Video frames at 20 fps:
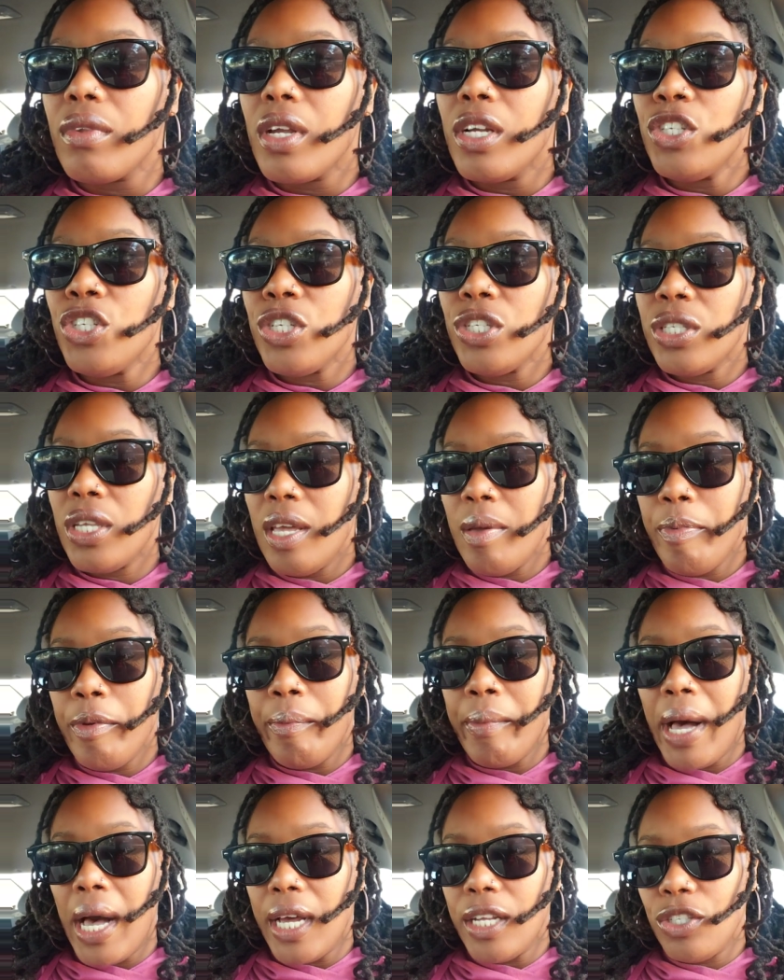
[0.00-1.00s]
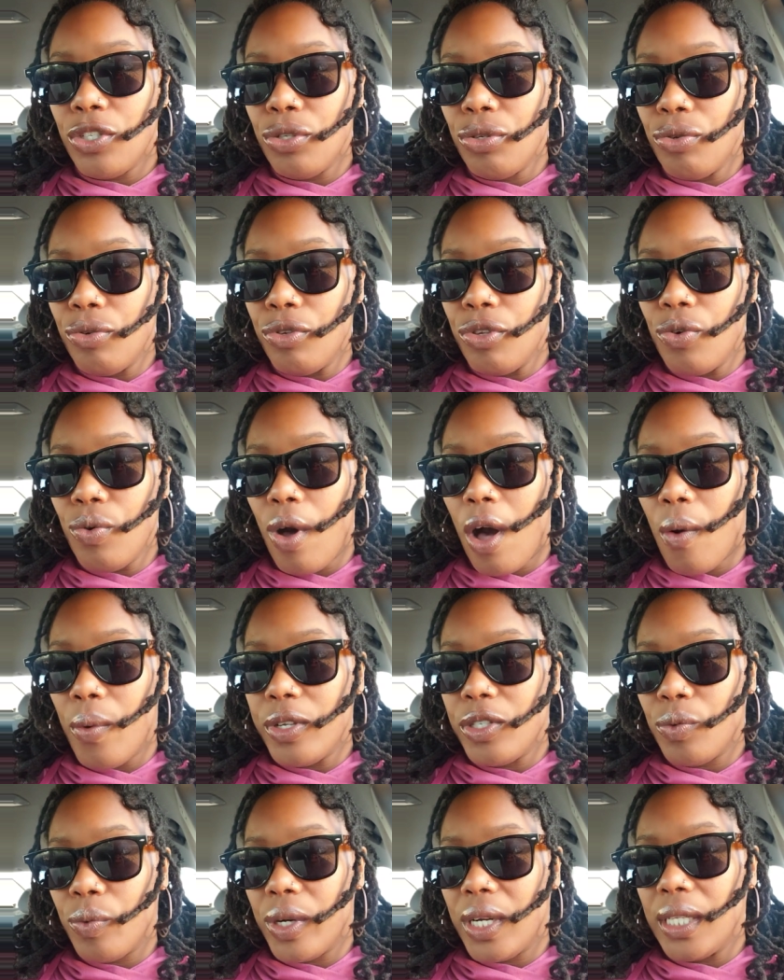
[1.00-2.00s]
just keep in mind too, you
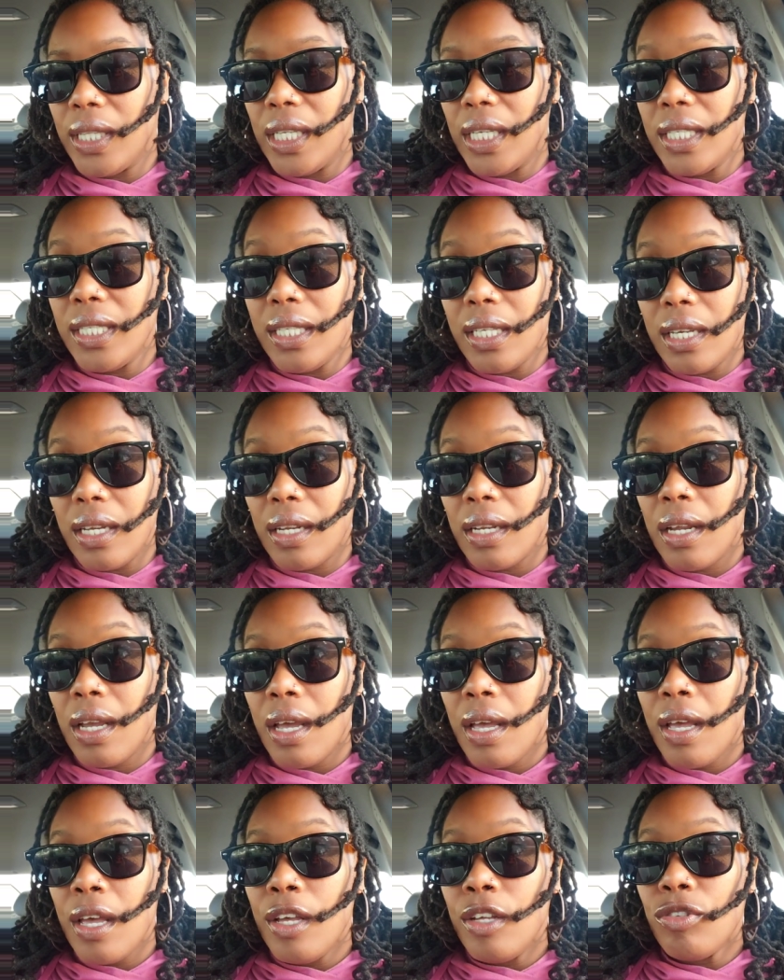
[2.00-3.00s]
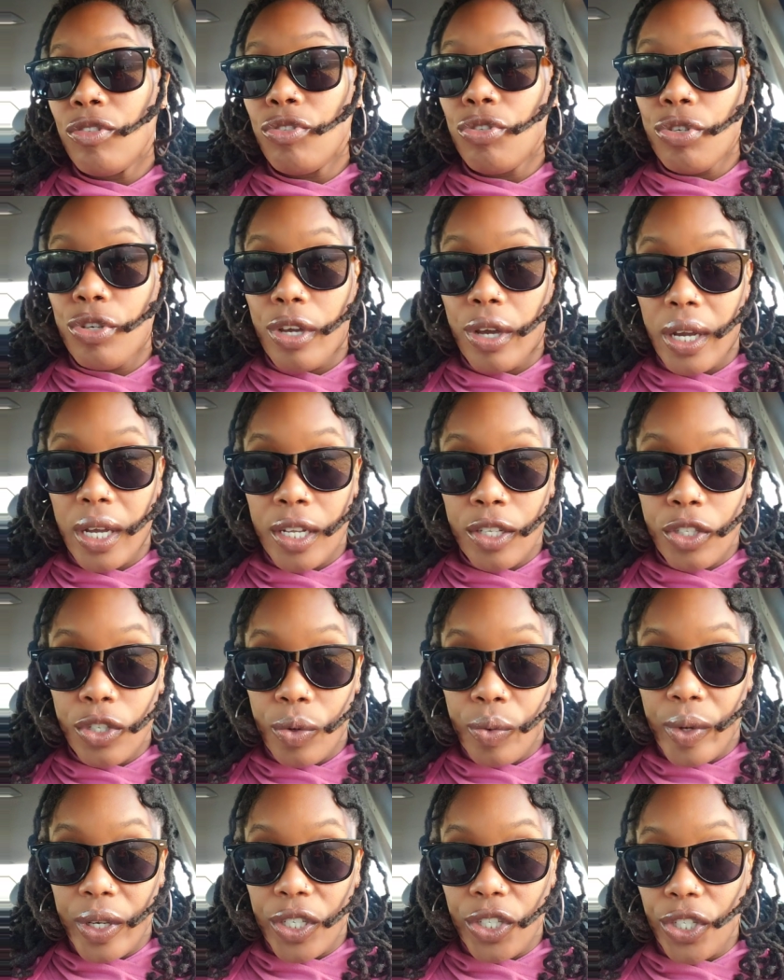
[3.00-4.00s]
always want to listen to your
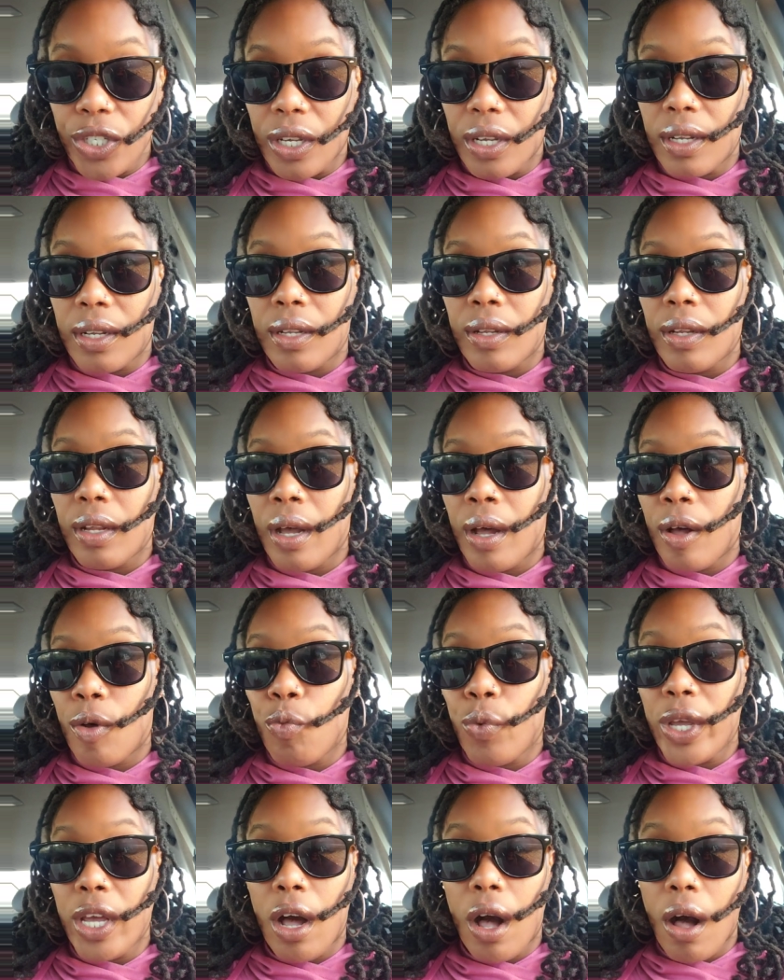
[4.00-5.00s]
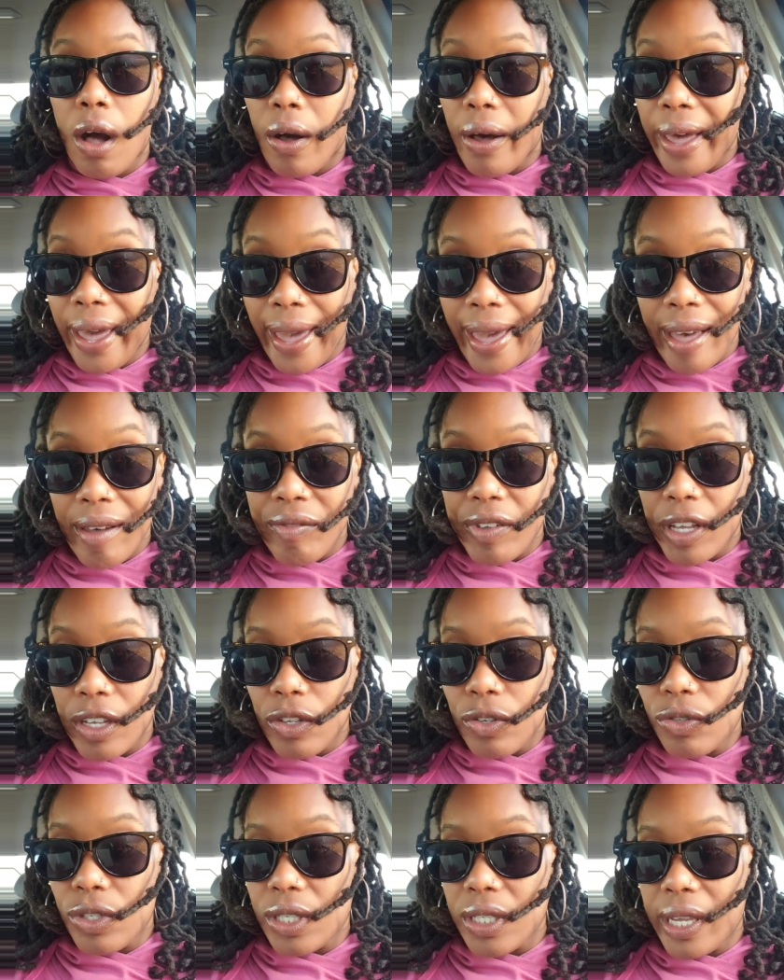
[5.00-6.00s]
intuition. We all have it.
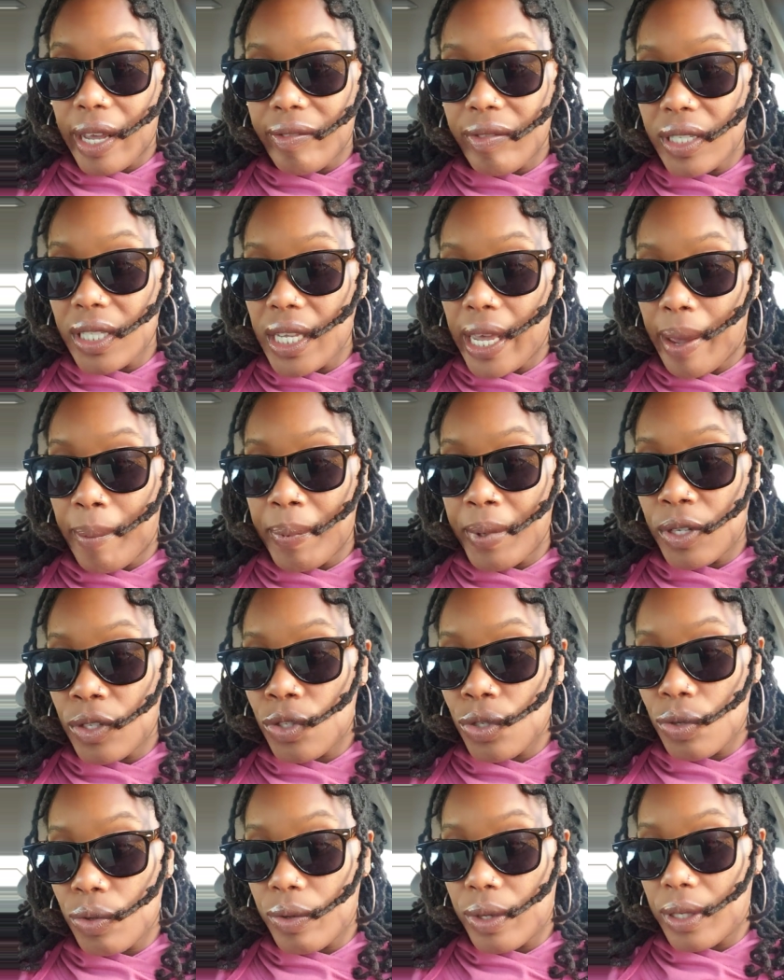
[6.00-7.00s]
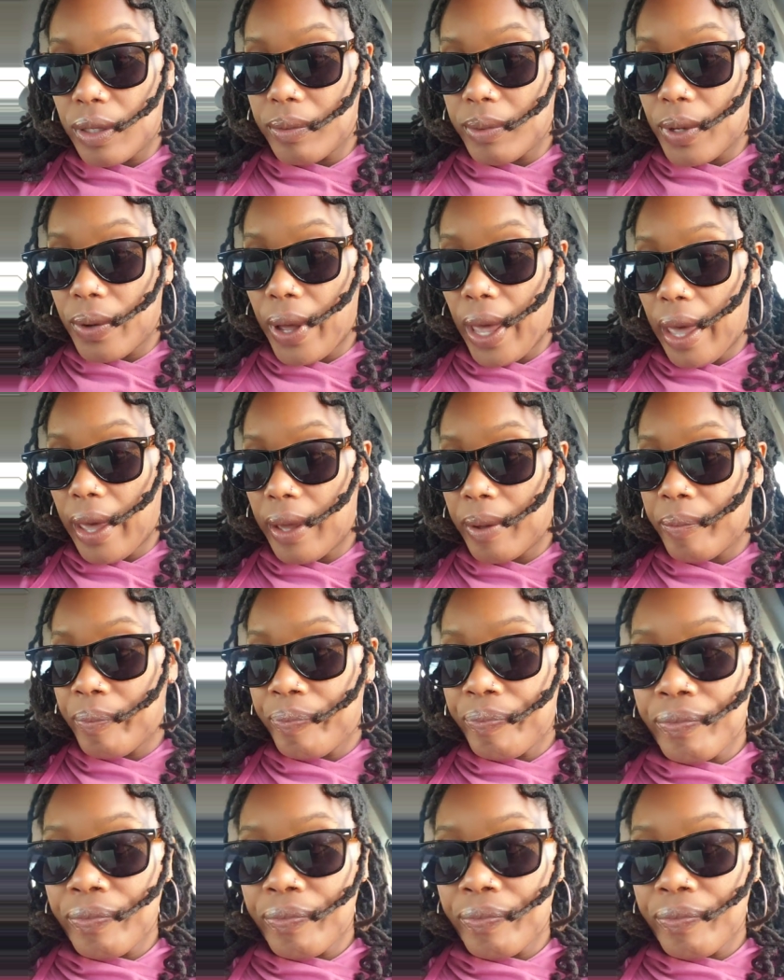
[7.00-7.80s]
You just have to tap into it. Okay.